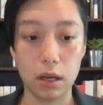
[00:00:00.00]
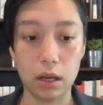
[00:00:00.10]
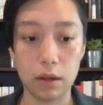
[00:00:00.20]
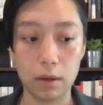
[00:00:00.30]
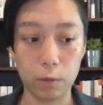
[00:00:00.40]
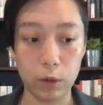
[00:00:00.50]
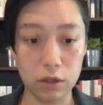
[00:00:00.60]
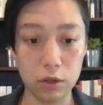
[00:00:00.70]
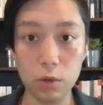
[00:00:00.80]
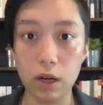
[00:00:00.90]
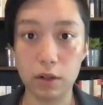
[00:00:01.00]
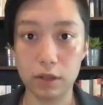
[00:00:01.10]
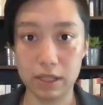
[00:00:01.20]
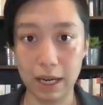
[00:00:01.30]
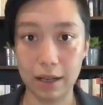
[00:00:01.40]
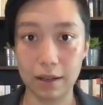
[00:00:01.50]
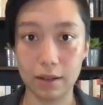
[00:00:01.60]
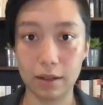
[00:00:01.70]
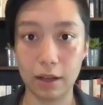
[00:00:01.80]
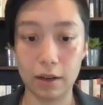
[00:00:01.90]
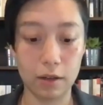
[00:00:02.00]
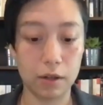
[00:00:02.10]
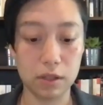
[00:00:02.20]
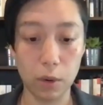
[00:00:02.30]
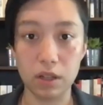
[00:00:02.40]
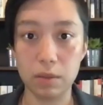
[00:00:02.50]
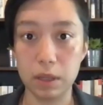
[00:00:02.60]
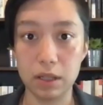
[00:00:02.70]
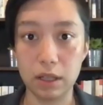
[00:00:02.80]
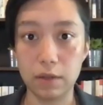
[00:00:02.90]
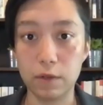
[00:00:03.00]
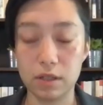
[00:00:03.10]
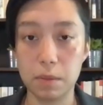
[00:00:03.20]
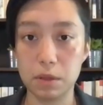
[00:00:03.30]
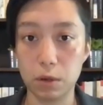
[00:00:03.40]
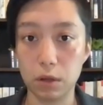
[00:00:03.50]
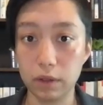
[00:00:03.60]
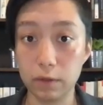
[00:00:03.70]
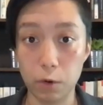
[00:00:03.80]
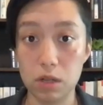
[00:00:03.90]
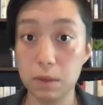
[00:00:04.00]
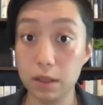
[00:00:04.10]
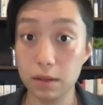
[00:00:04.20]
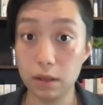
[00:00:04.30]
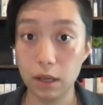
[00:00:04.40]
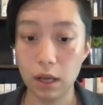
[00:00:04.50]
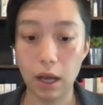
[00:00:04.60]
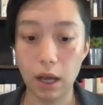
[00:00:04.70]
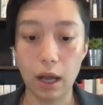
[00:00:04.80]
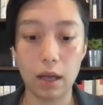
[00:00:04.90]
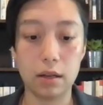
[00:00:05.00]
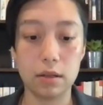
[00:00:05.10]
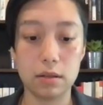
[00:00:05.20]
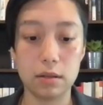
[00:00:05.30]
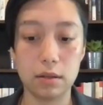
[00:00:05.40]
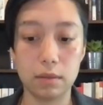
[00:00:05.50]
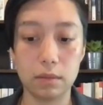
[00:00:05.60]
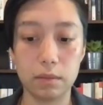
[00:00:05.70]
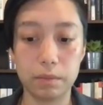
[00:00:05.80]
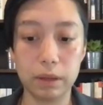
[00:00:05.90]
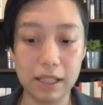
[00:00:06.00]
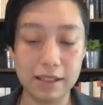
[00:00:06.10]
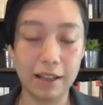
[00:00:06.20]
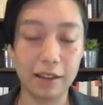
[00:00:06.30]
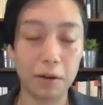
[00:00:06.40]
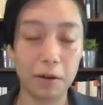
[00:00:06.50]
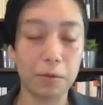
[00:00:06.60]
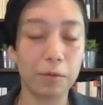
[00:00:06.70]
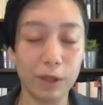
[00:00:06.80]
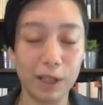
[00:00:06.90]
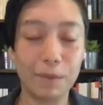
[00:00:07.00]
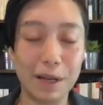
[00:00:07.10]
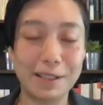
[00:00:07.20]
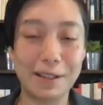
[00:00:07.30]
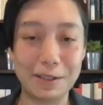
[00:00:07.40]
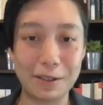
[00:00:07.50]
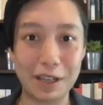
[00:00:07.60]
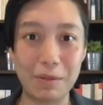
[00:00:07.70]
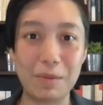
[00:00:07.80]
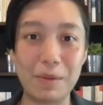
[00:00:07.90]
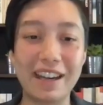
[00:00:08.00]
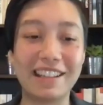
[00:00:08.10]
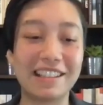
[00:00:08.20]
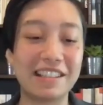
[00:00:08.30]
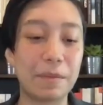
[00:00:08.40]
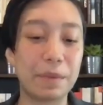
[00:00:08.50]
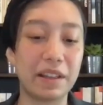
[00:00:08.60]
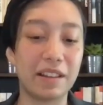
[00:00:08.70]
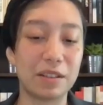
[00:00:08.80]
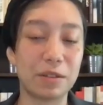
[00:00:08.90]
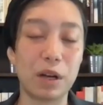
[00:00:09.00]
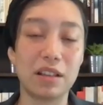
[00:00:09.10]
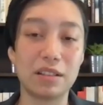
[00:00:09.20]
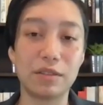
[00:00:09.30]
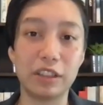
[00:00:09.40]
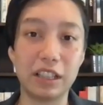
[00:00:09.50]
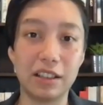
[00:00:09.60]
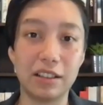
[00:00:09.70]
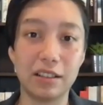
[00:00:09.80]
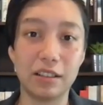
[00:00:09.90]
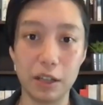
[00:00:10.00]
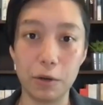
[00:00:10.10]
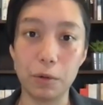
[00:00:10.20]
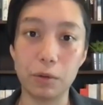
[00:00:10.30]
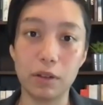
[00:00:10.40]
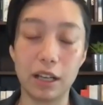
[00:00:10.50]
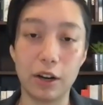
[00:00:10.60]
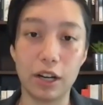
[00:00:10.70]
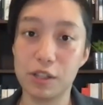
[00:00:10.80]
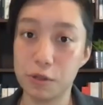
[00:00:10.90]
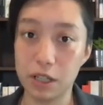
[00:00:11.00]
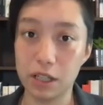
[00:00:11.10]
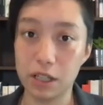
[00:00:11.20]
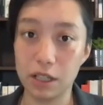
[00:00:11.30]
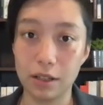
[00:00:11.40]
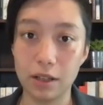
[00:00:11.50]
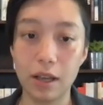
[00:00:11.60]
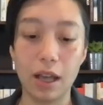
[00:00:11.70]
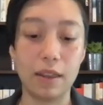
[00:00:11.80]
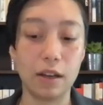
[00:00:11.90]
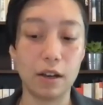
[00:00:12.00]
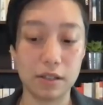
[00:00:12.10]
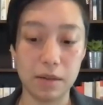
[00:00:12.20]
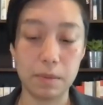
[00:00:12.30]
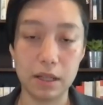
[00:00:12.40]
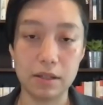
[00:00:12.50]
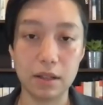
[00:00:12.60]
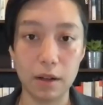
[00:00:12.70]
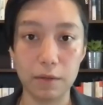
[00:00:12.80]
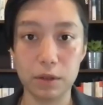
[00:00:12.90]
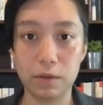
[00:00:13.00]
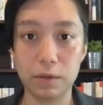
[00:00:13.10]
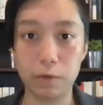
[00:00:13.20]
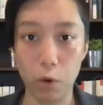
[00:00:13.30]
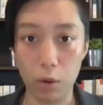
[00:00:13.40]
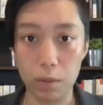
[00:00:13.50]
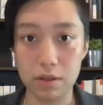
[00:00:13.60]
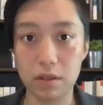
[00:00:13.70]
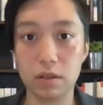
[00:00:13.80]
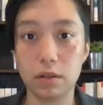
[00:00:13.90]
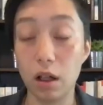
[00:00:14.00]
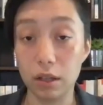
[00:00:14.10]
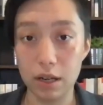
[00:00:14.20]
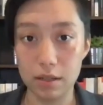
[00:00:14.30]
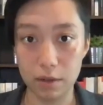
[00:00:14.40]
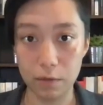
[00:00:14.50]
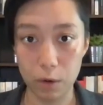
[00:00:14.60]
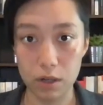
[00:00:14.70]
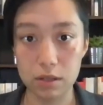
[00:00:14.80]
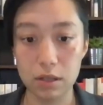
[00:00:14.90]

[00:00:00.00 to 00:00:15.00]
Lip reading: we do understand that there is going to be a need for some sort of enforcement. And policing, though, we must also keep in mind, is something that's relatively new in our history. And the RCMP itself was formed as a colonizing force.